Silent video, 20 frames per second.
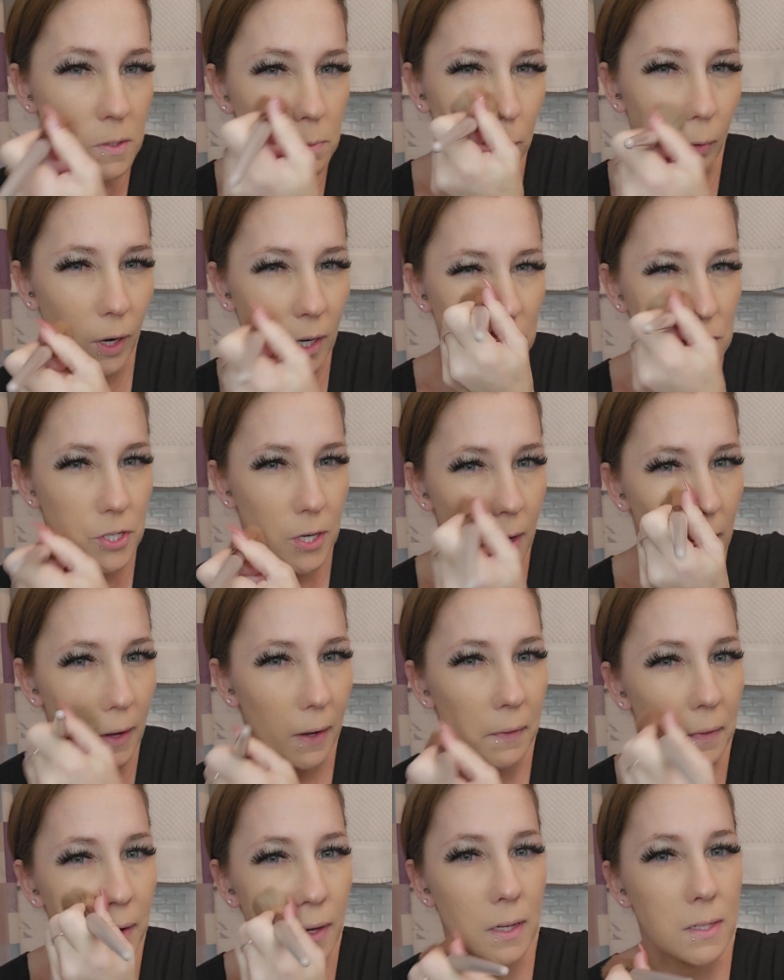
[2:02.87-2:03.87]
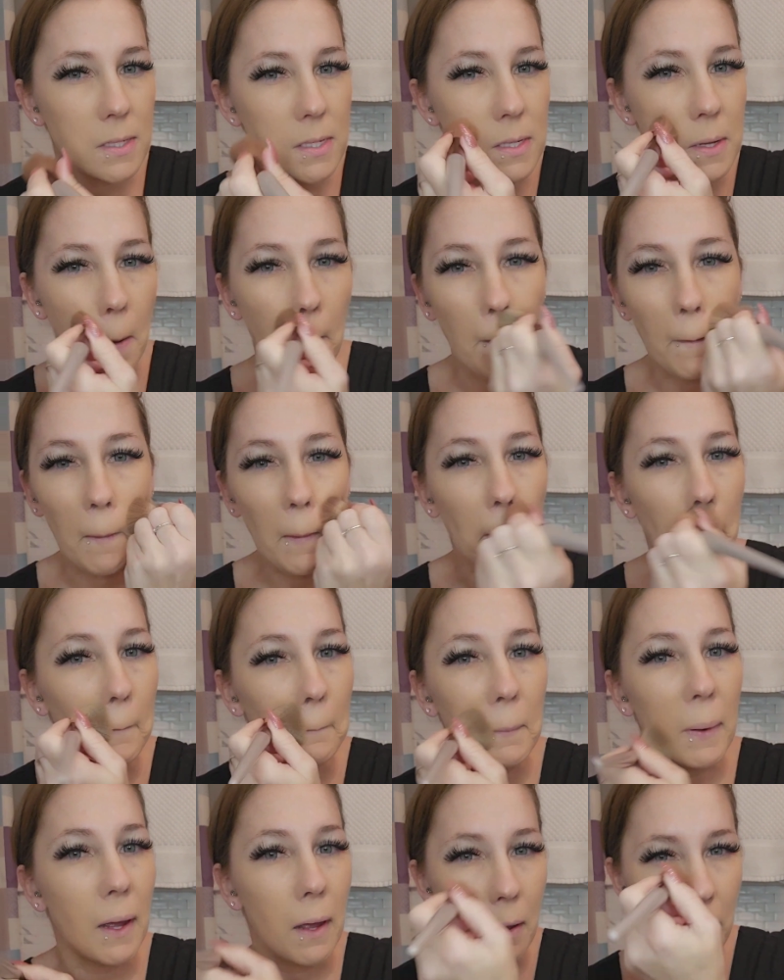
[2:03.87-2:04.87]
brush, I think it's
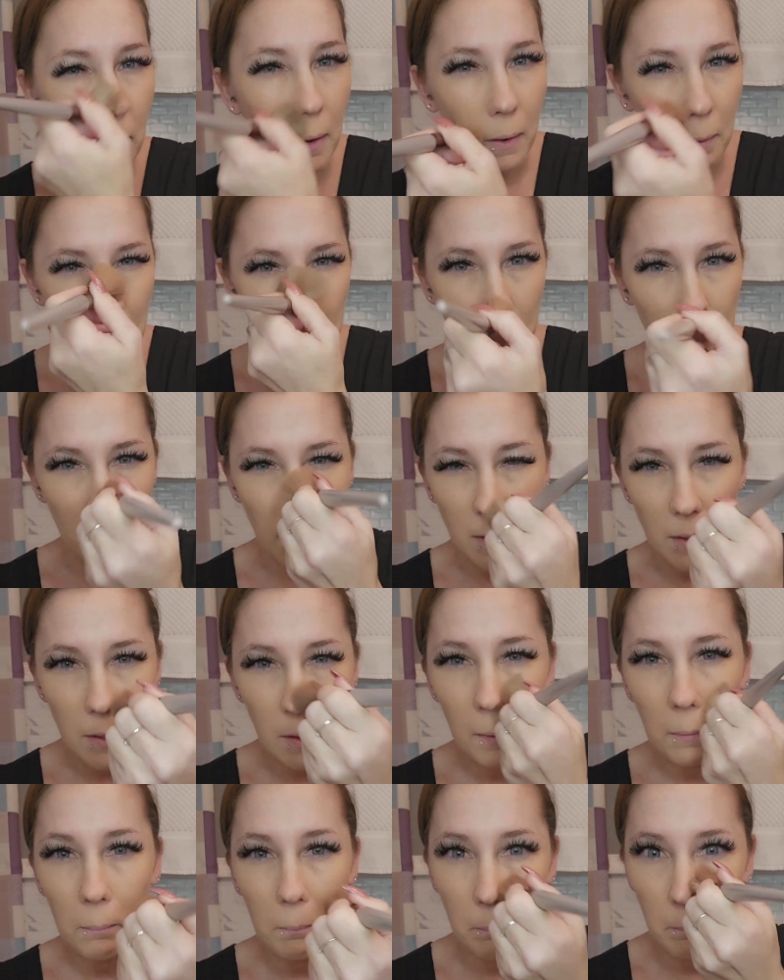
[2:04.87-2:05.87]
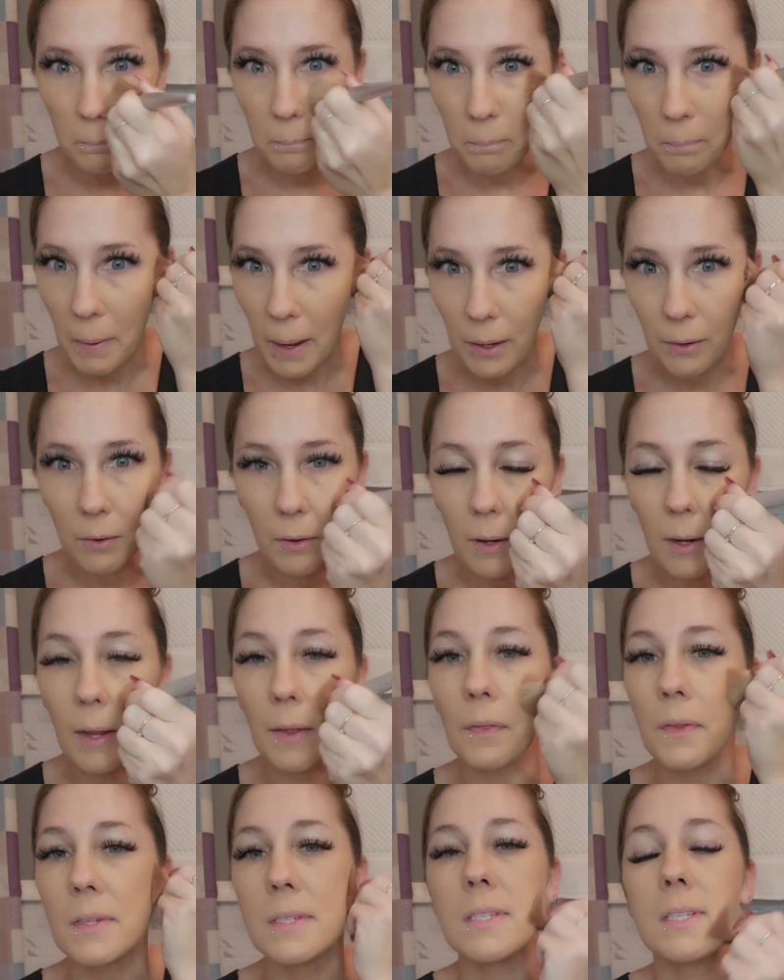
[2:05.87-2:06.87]
a bit better
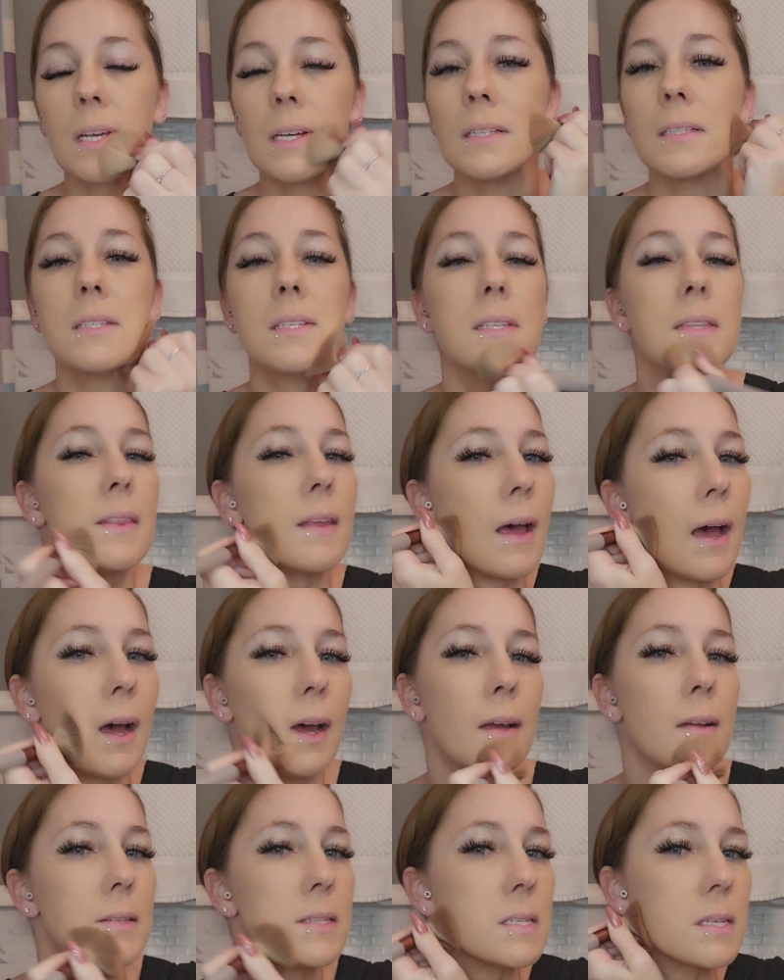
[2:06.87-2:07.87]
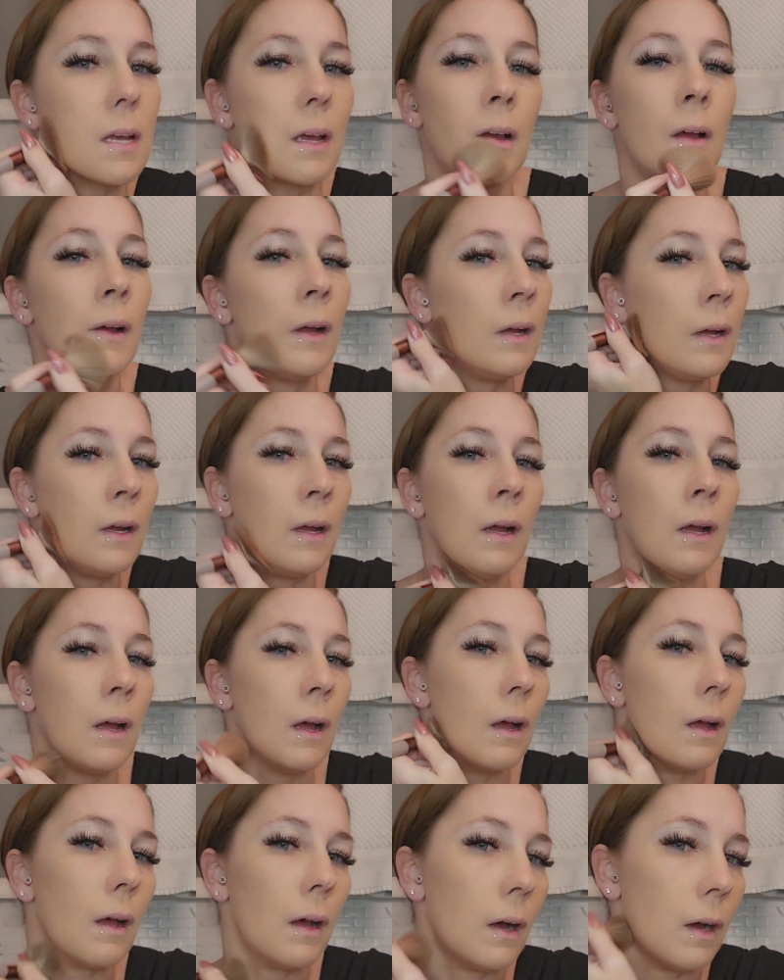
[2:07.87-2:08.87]
in the sense that
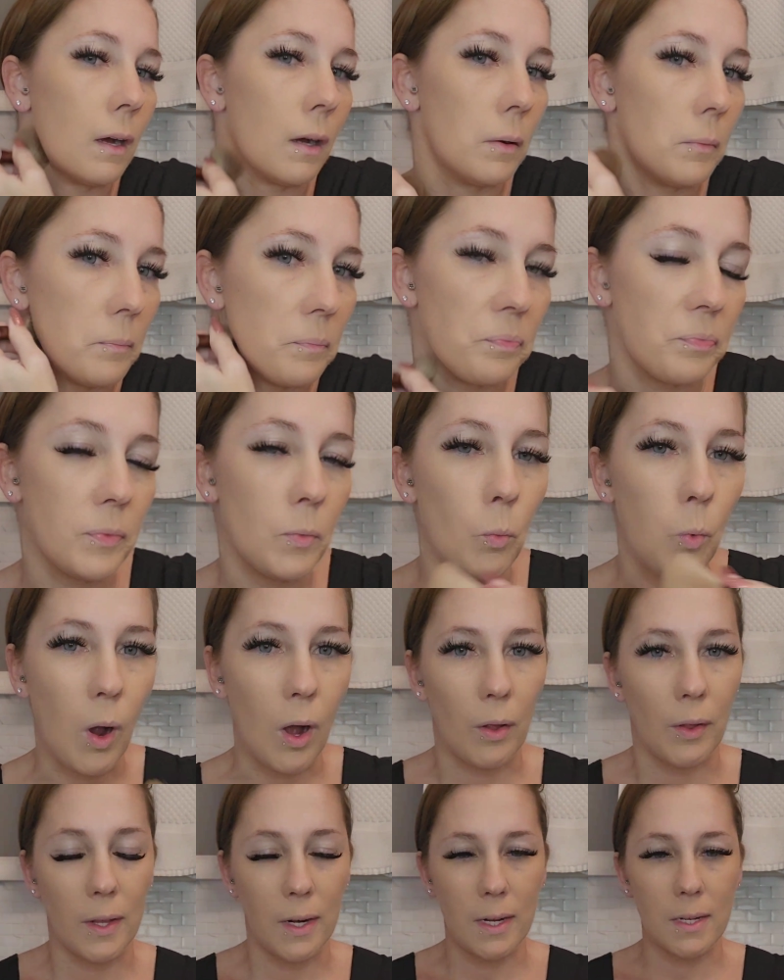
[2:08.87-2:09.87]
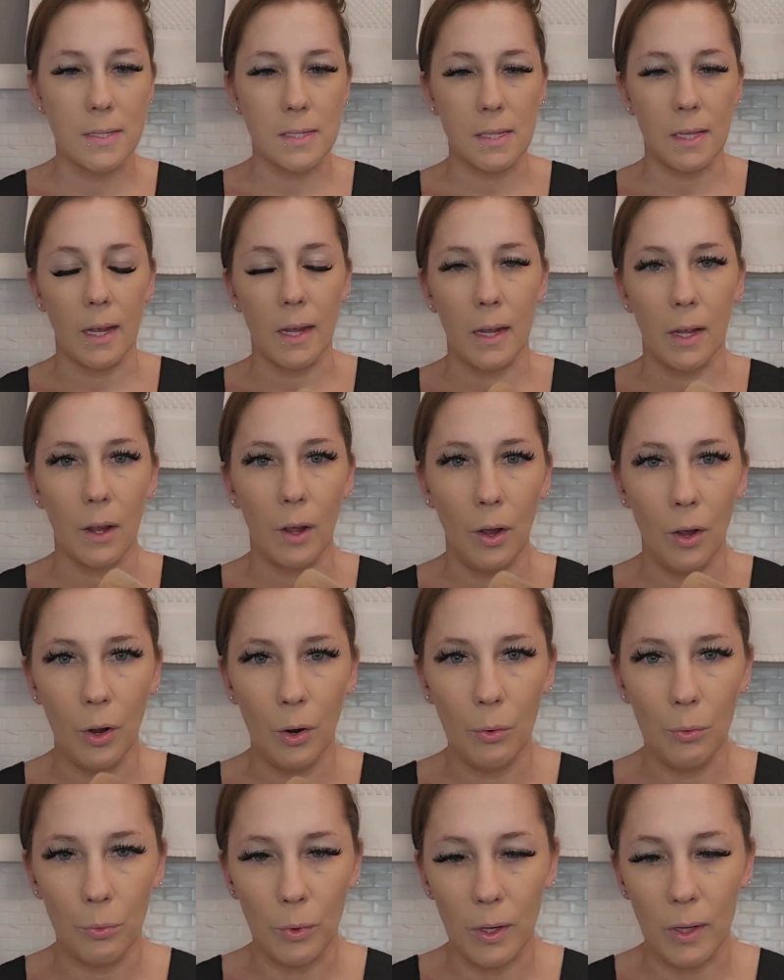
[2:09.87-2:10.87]
while it is like
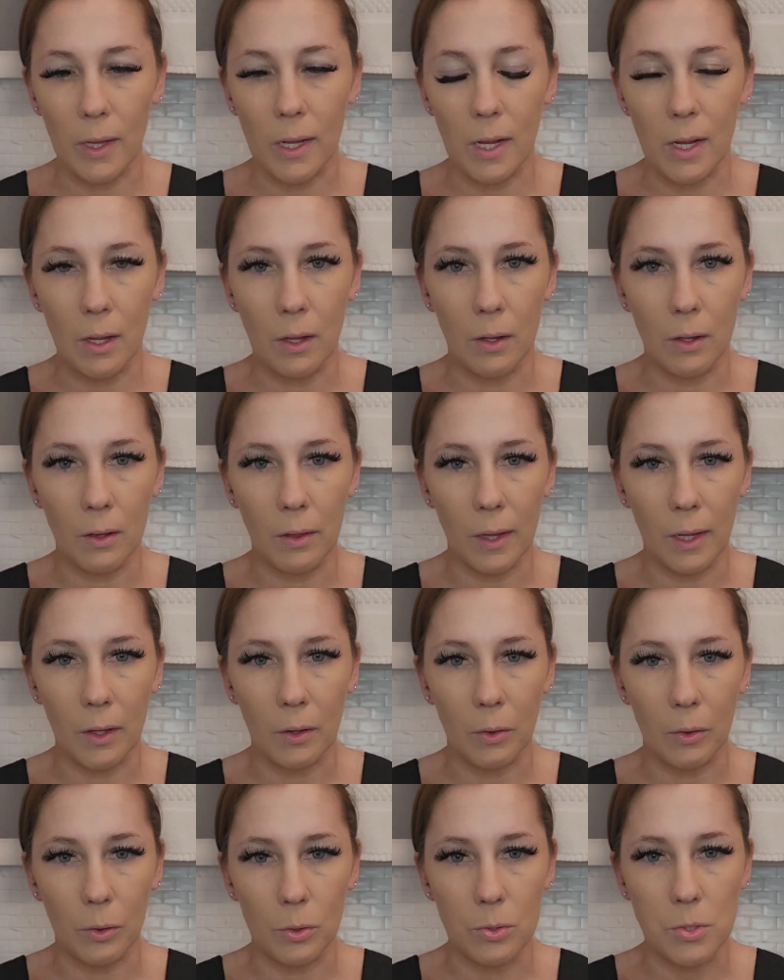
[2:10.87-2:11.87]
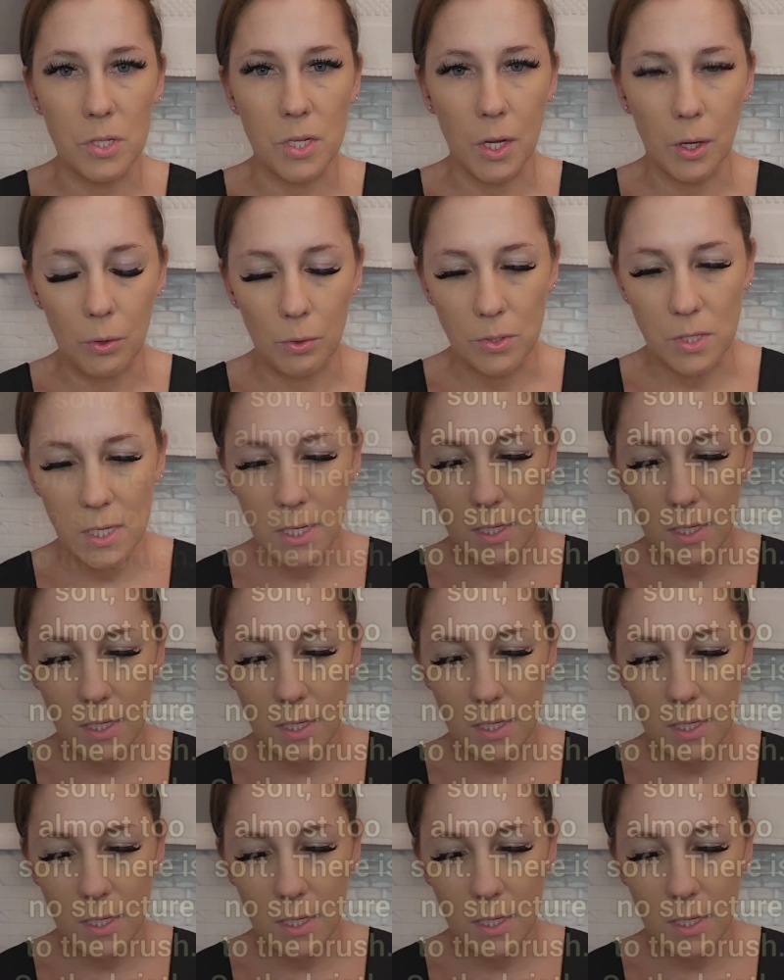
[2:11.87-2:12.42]
really like loosey-goosey